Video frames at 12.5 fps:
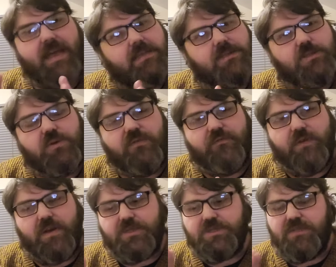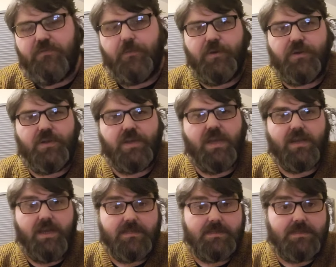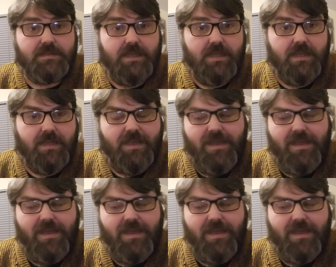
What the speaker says: That sort of version of a book nook I'd like to see.